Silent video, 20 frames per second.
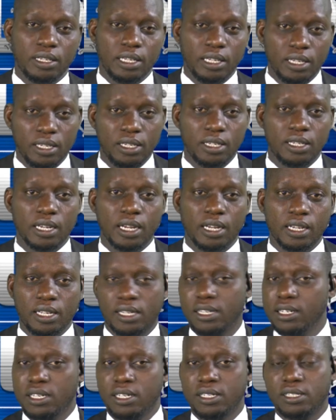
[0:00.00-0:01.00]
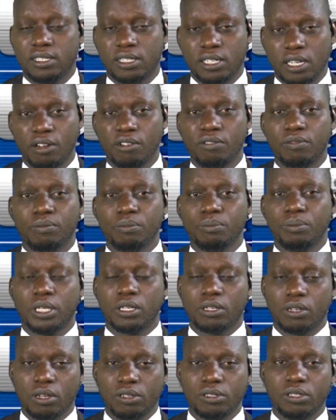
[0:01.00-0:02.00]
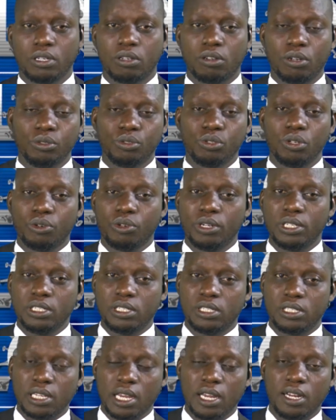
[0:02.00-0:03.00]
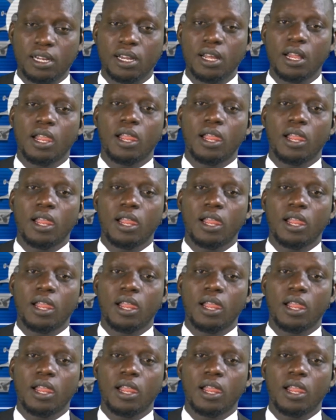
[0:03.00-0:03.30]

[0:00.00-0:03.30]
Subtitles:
India itself, because the country already said